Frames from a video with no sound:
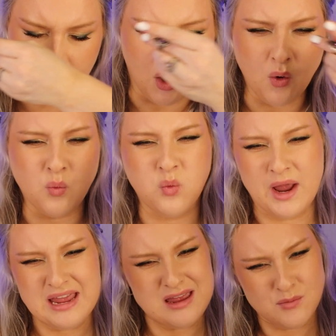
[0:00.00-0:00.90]
Oh,
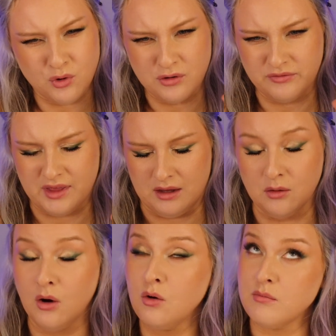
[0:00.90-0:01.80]
way more of that.
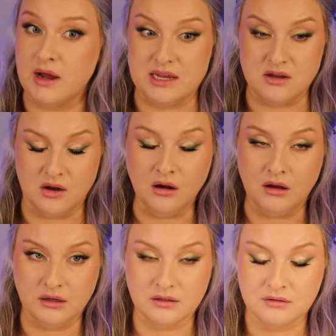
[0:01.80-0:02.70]
Oh my
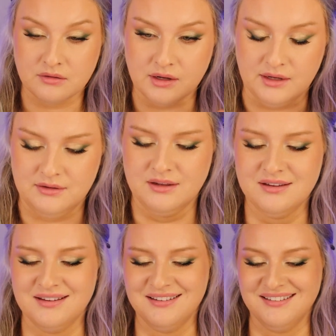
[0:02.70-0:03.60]
God. Okay.
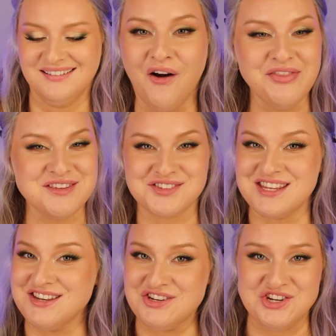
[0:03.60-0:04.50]
On the
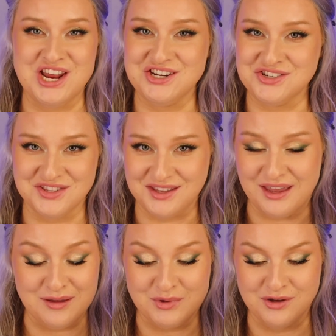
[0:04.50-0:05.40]
skin changes the
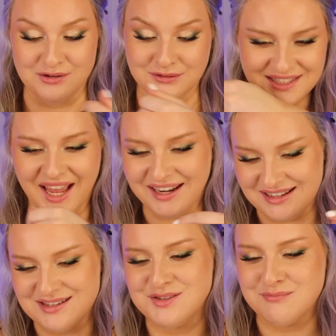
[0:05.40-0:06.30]
game, y'all. That
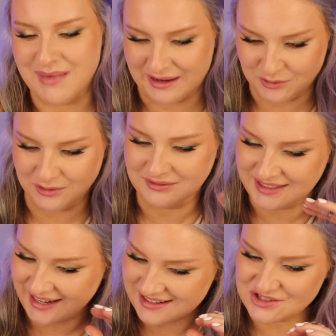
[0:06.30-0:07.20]
is metal.
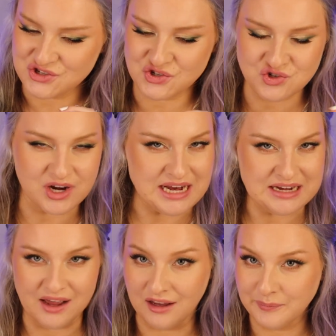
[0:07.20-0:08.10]
That is
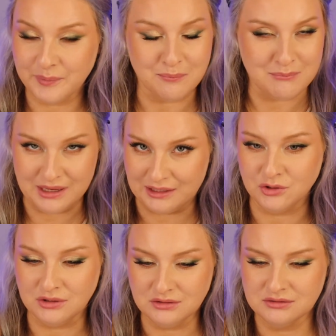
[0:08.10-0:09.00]
straight up
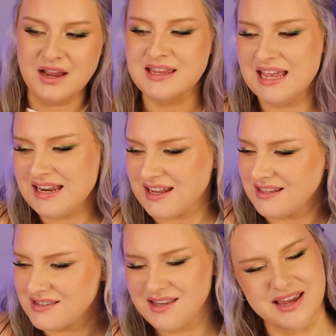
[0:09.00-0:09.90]
metal. Again,
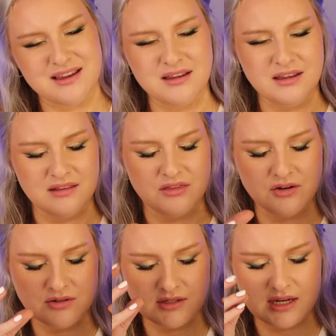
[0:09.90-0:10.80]
it's like
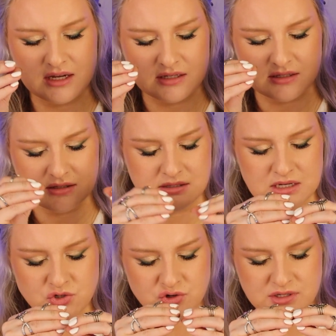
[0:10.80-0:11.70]
there's like a
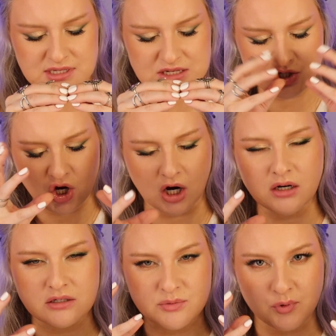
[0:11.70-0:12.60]
citrusy
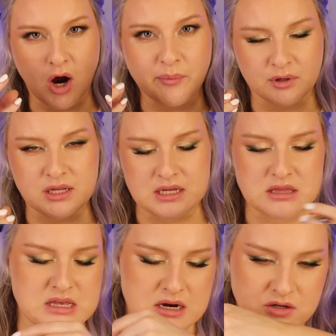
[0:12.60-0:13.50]
tart property
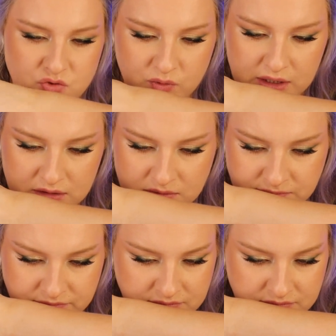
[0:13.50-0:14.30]
in there as well,